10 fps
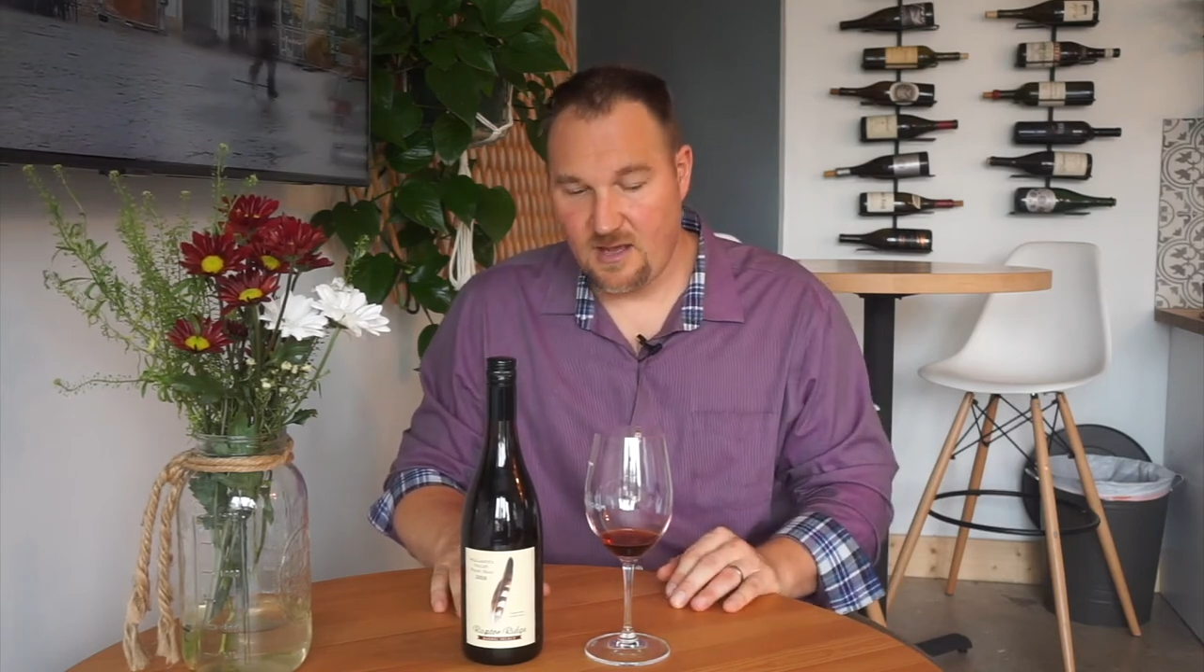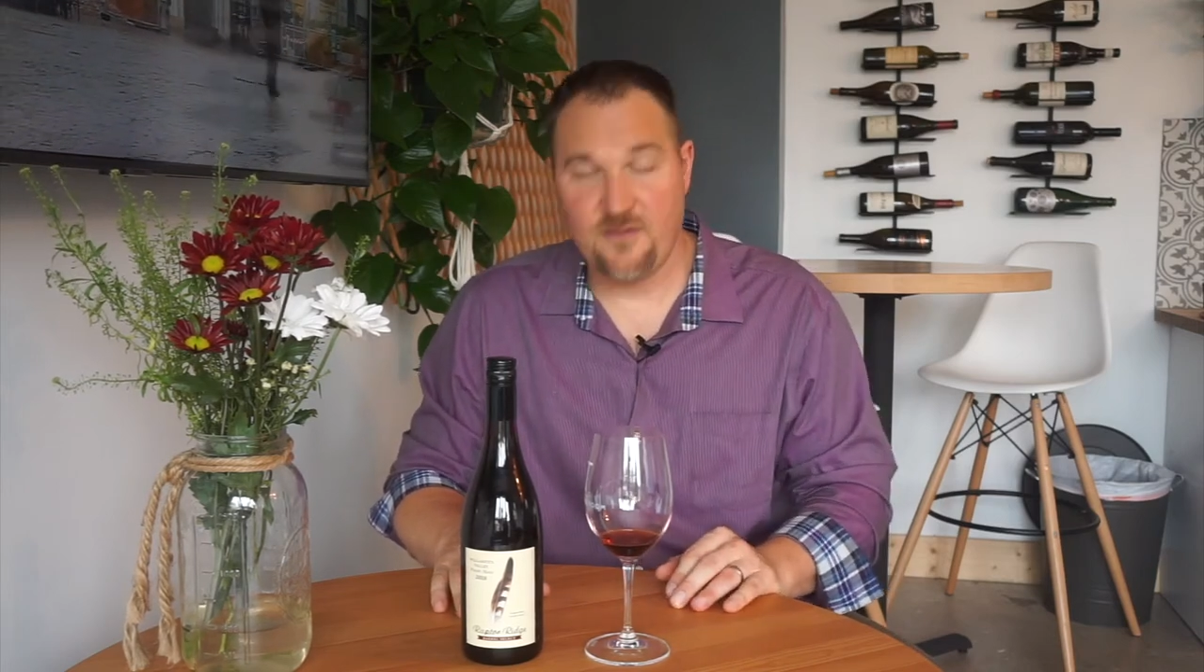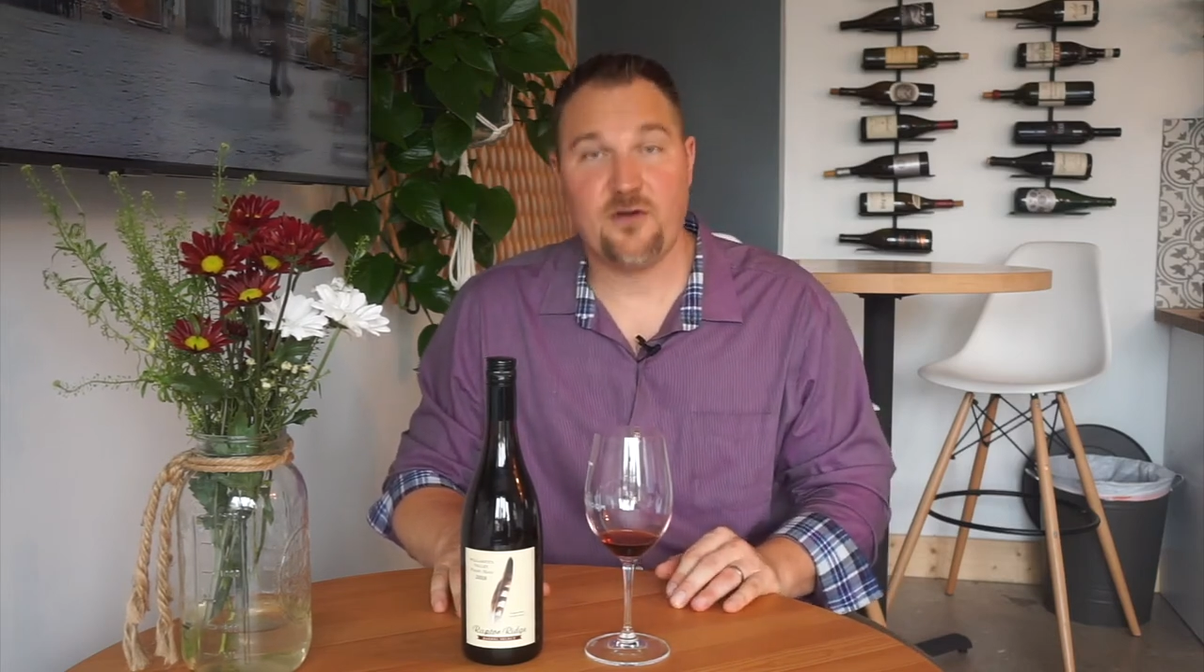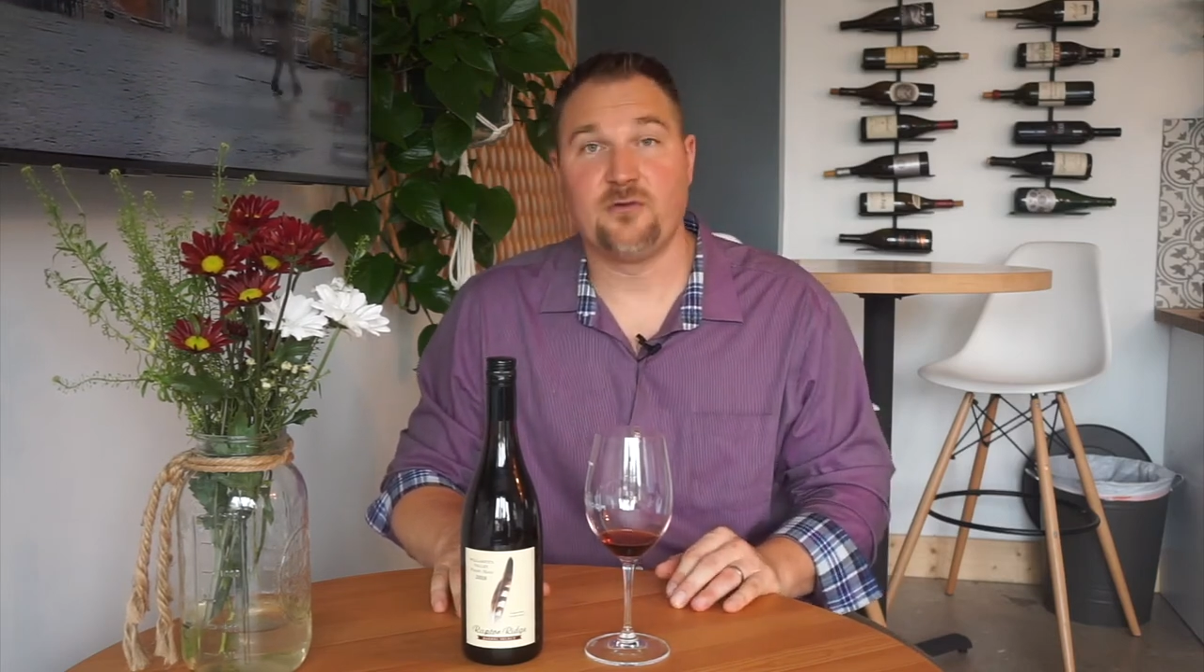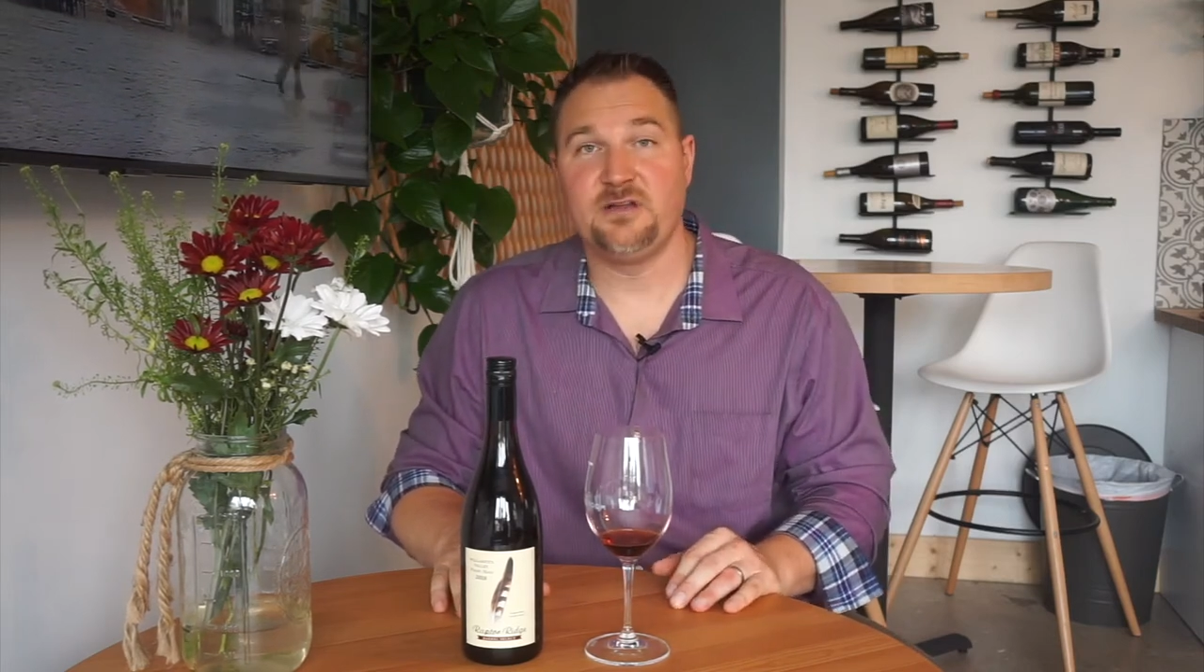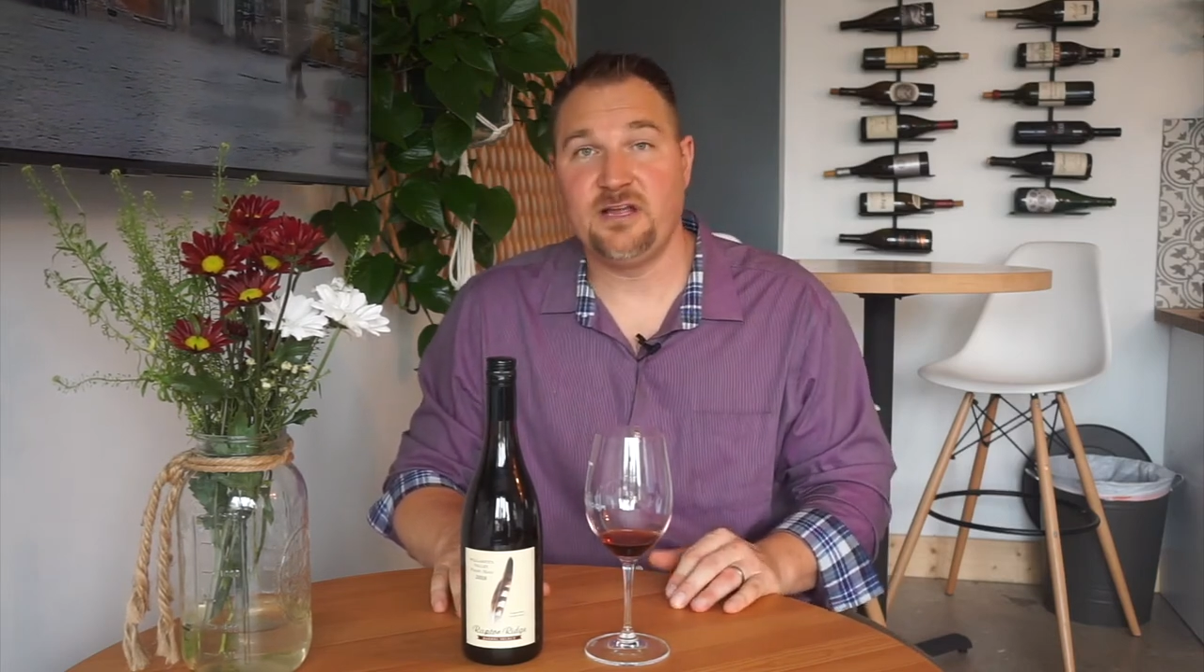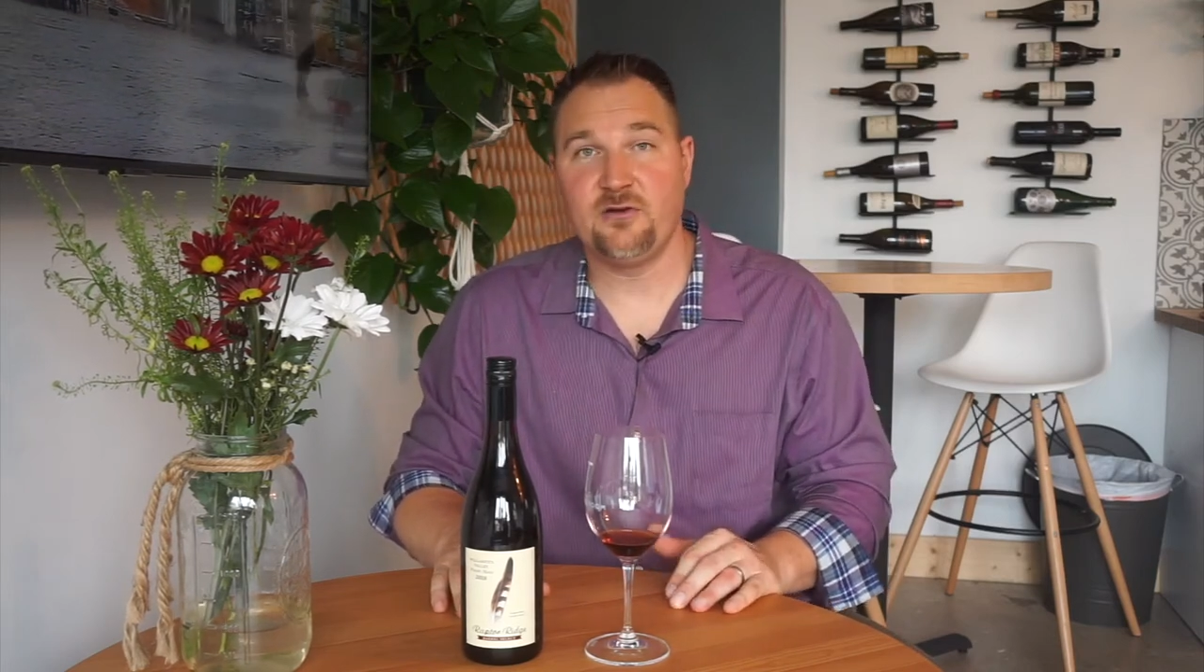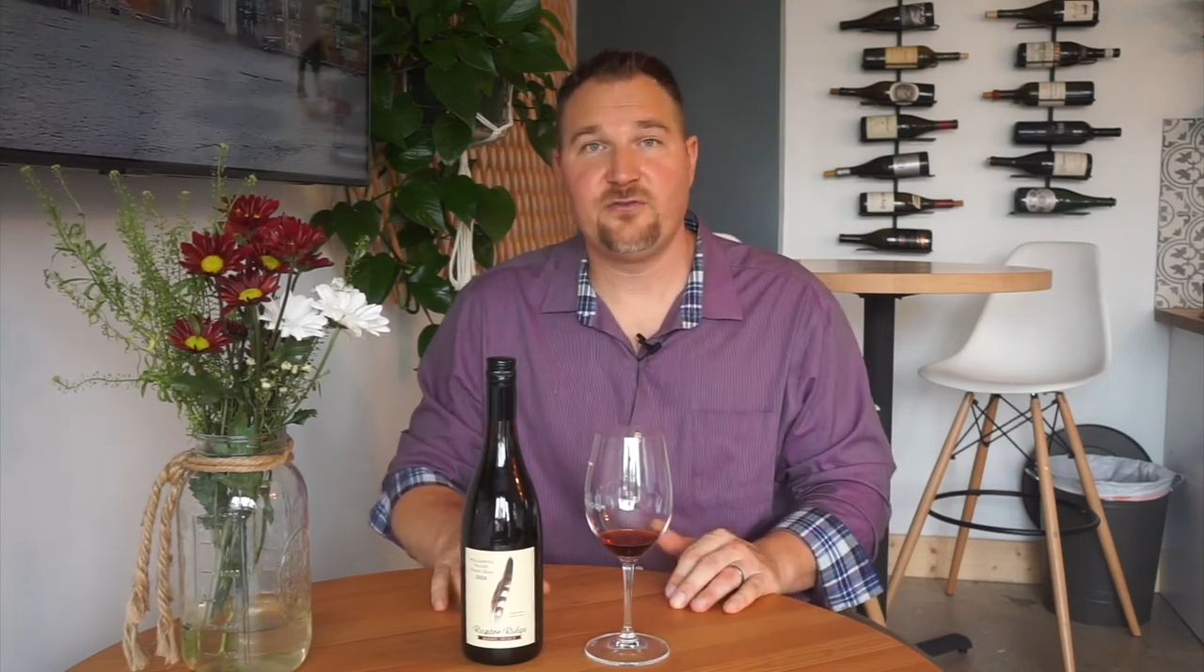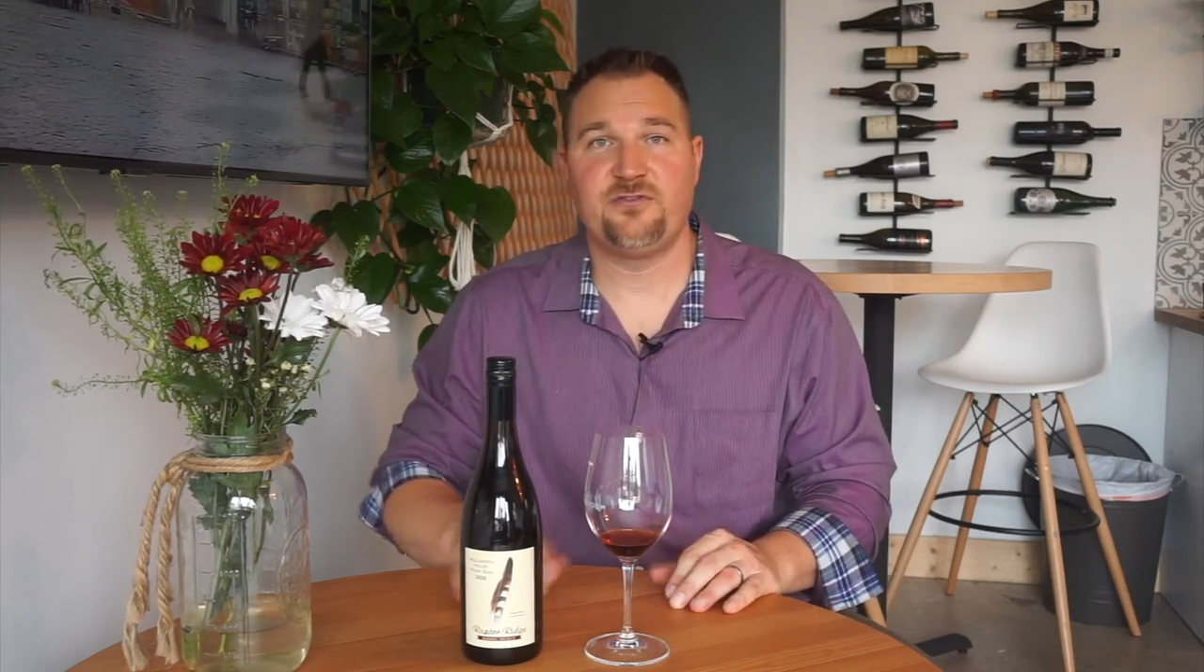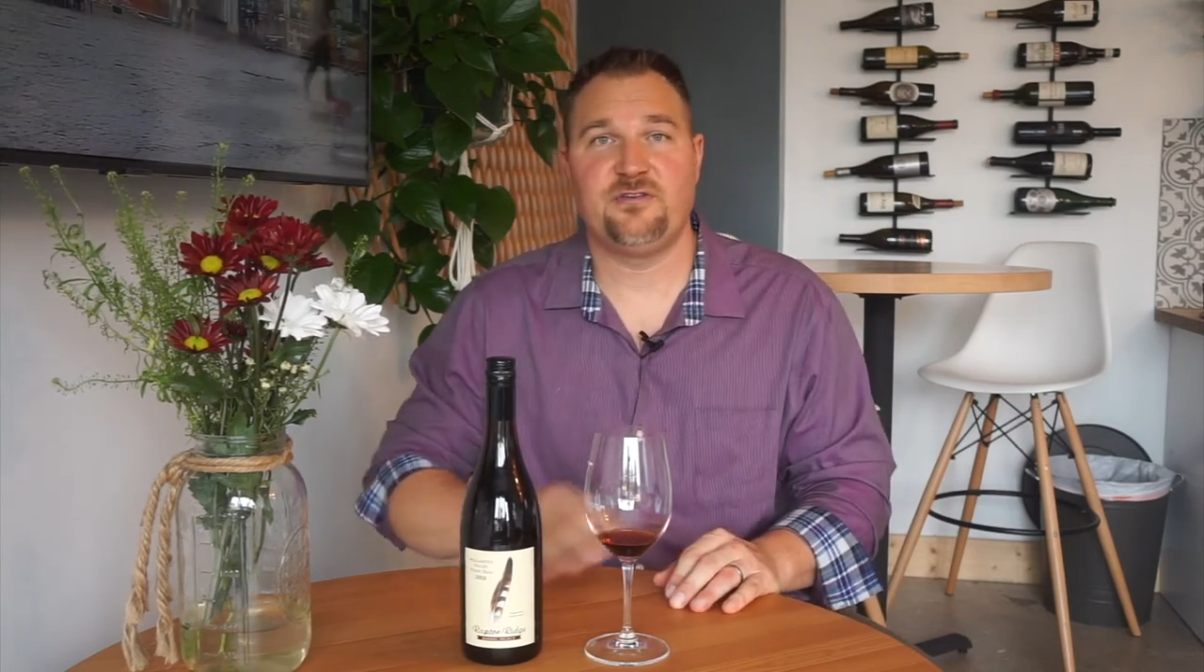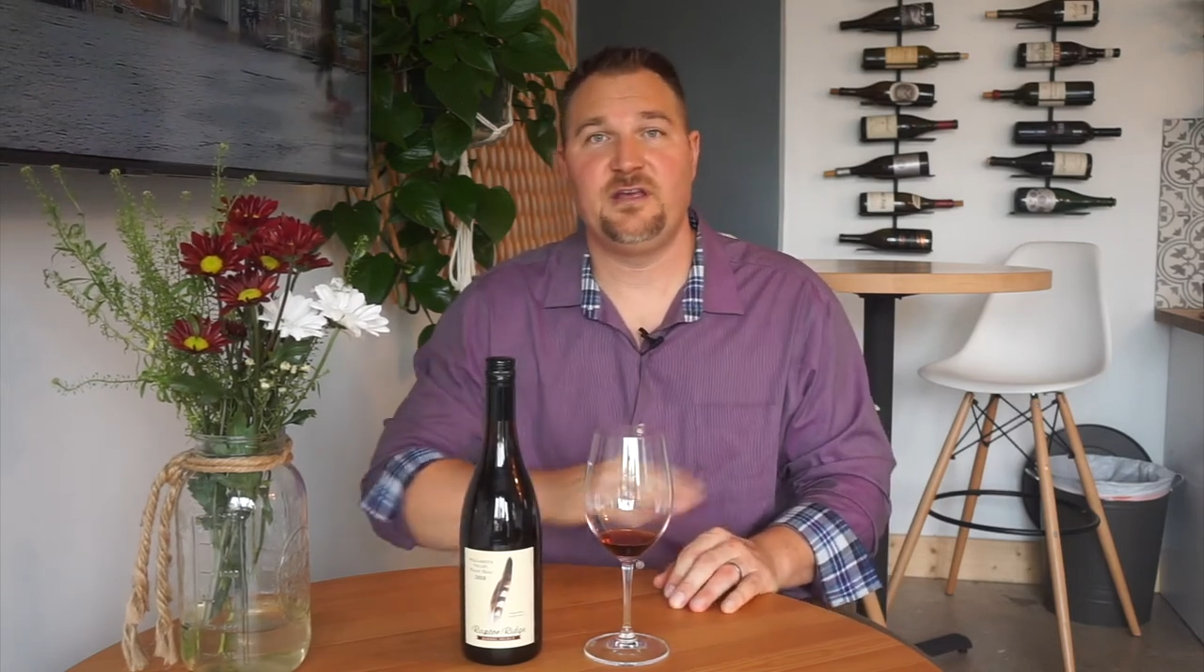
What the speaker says: They're leaders